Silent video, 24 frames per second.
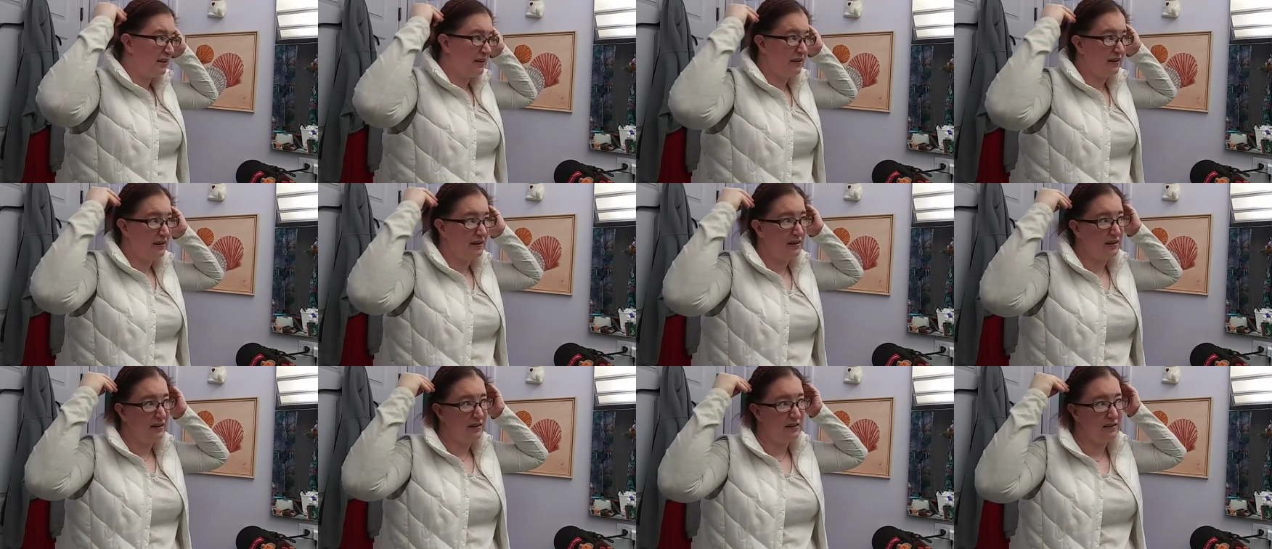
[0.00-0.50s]

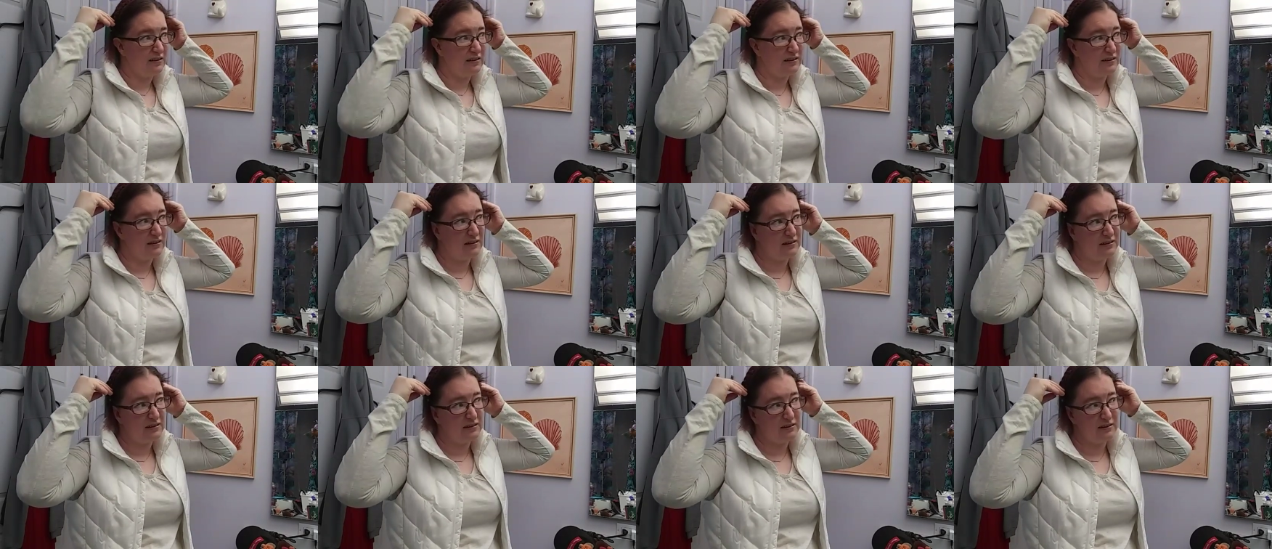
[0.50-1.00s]
Yeah.
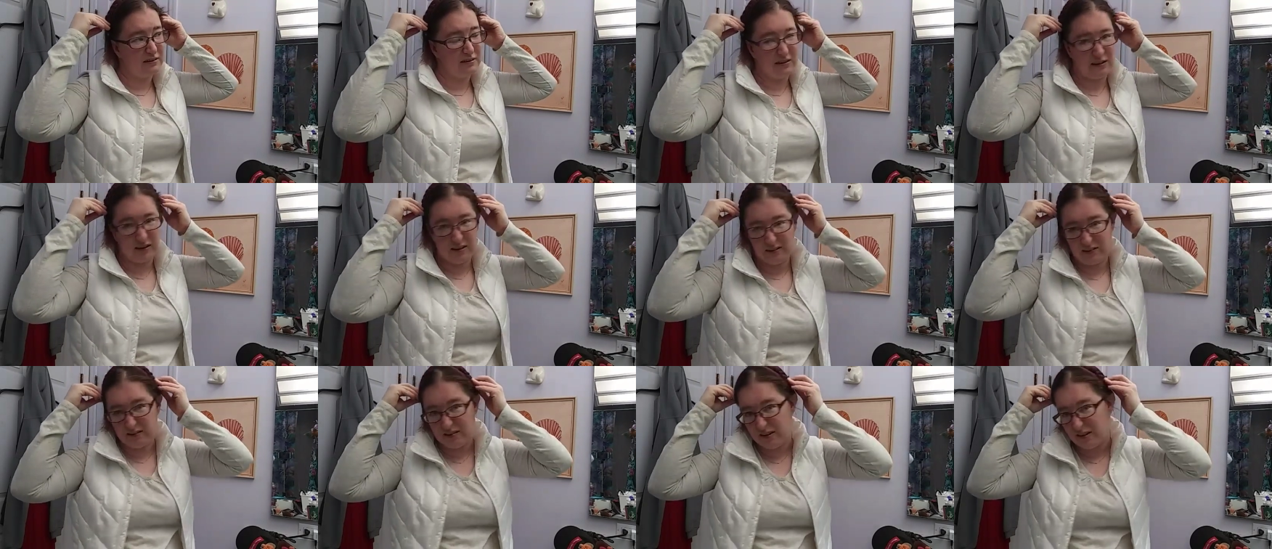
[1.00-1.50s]

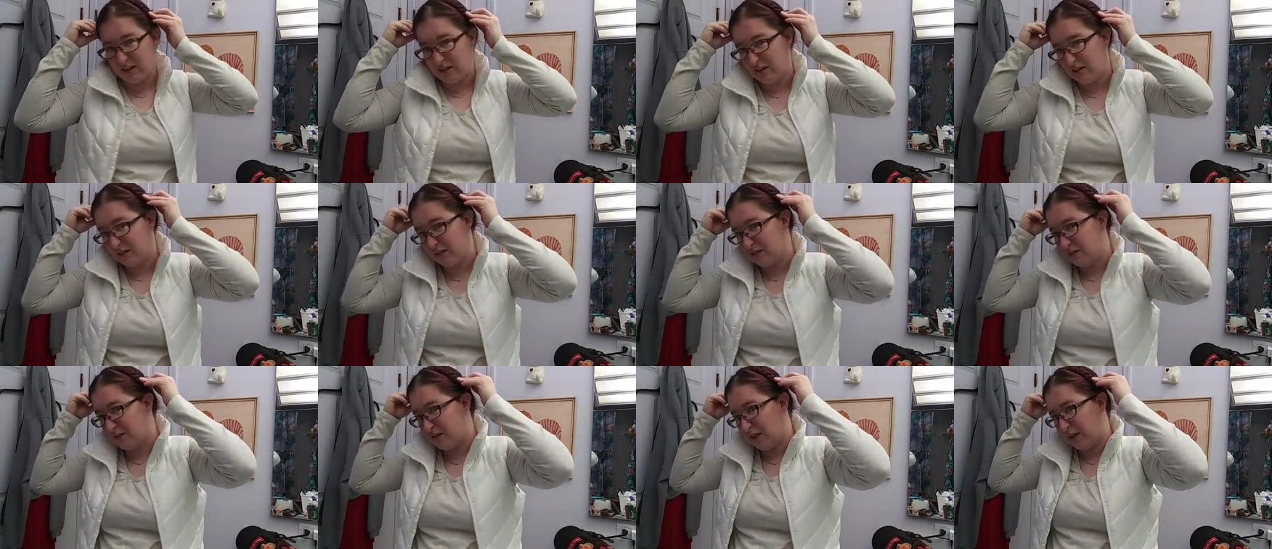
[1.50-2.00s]
There we go.
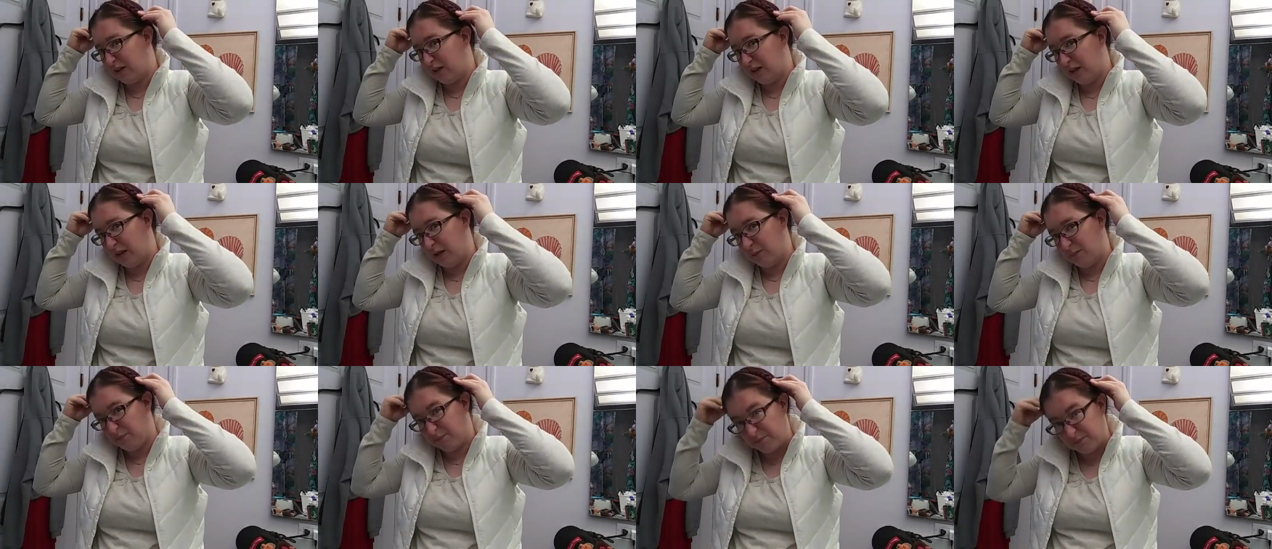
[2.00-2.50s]
Like
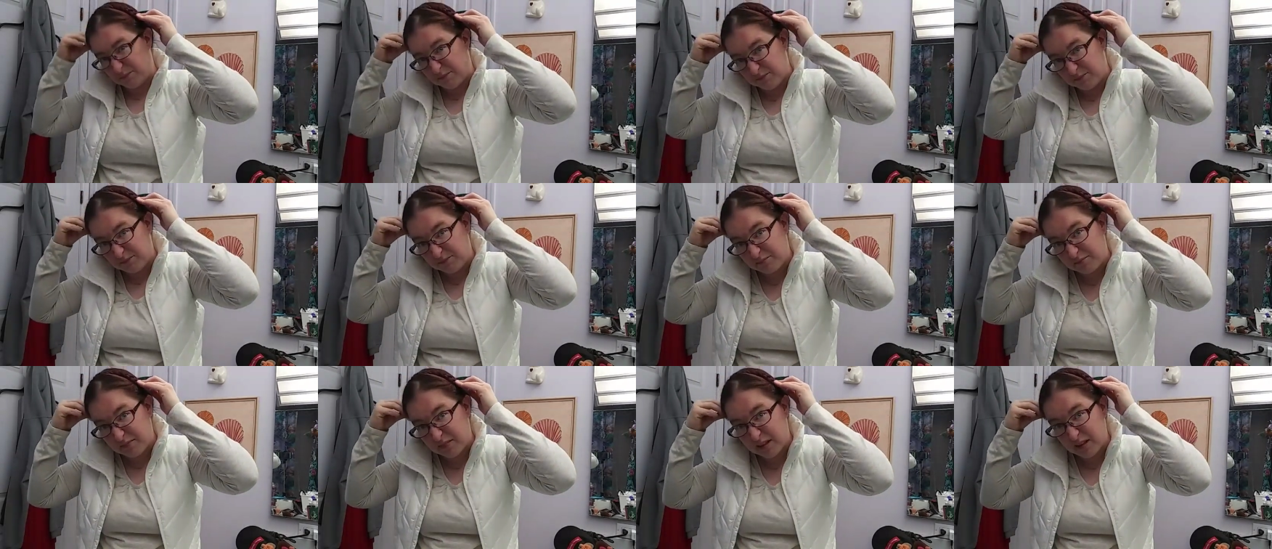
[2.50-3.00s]
that
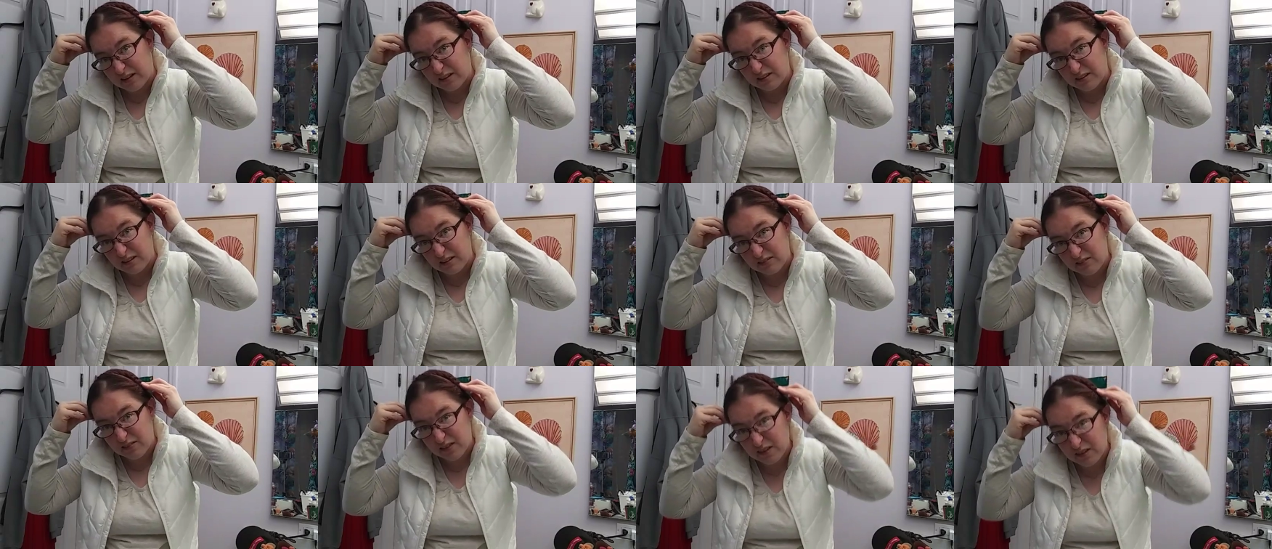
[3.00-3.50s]
don't
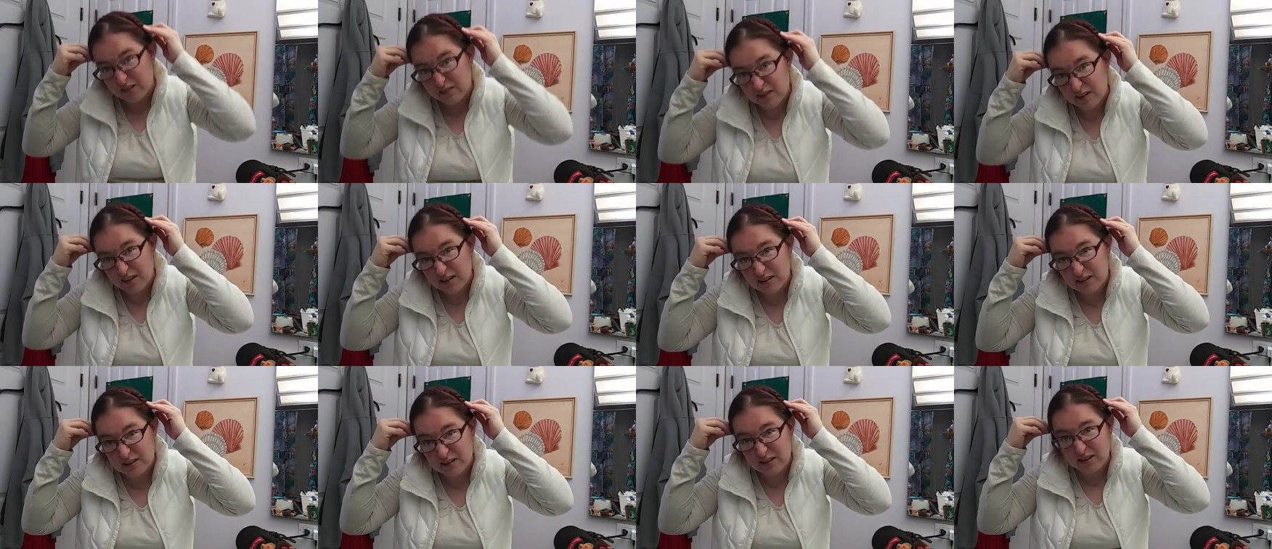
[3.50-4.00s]
know if you can
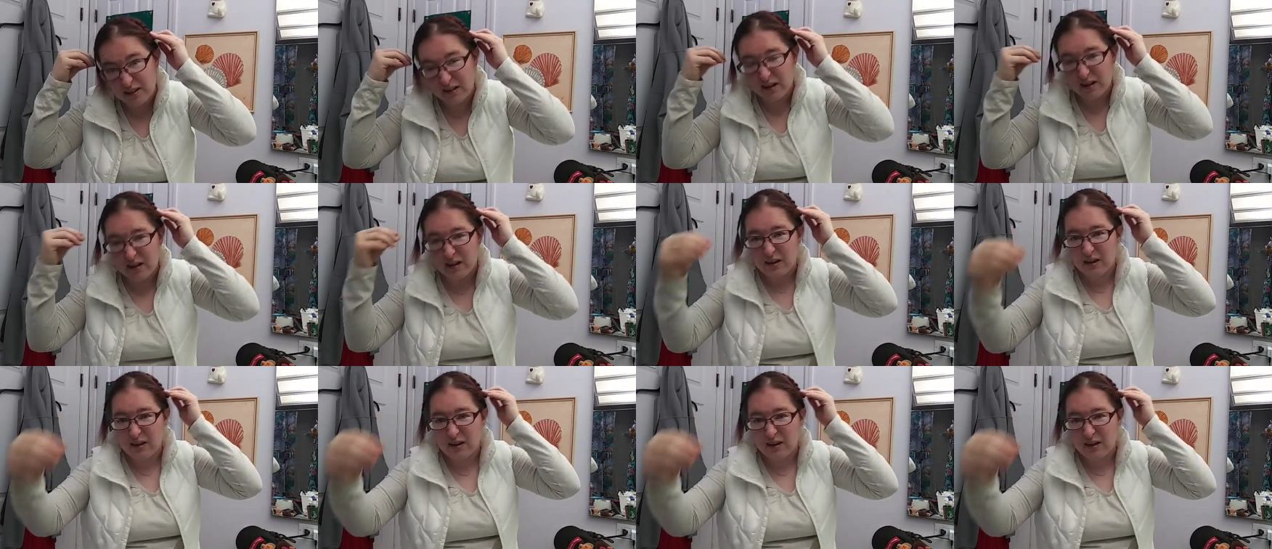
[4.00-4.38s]
really see.